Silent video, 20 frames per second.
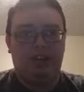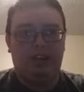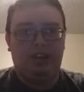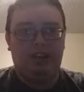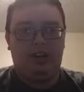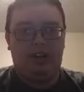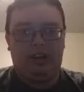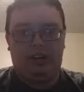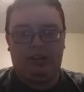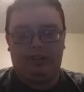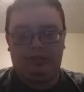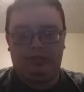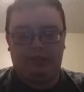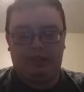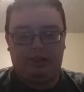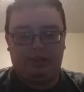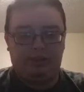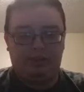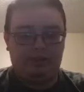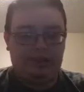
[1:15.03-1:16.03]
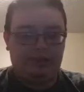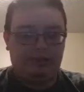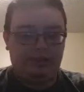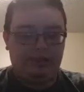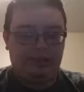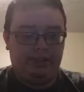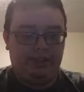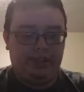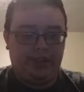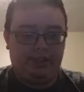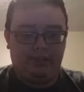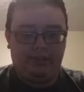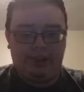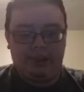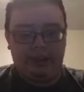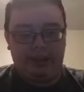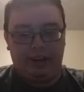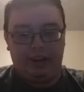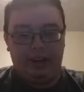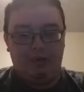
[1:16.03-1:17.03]
of sin
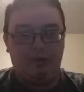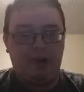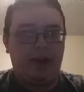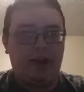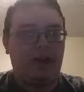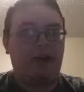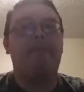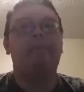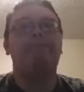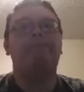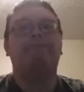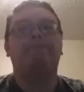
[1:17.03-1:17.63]
finding you out.